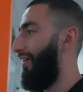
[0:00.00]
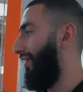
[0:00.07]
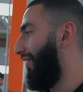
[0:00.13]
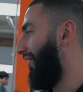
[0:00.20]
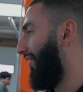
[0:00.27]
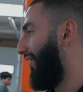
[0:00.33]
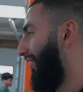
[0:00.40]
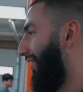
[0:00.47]

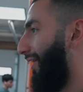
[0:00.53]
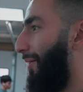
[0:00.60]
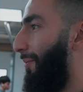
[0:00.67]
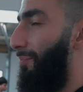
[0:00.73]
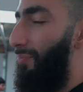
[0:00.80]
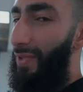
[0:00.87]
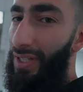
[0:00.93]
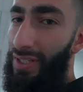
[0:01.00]

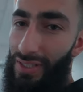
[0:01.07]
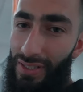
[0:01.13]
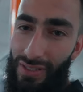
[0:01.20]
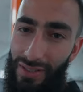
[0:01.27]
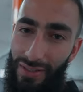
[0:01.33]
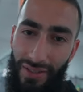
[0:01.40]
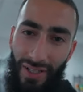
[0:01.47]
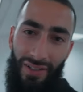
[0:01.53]
Um, he's a
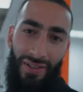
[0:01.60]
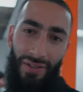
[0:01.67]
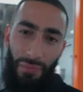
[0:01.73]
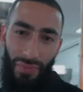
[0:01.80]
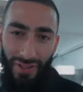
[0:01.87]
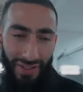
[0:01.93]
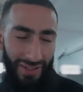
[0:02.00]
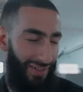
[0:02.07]
little young,
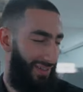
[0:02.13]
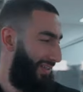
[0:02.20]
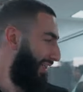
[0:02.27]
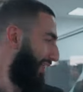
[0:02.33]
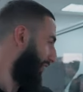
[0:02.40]
but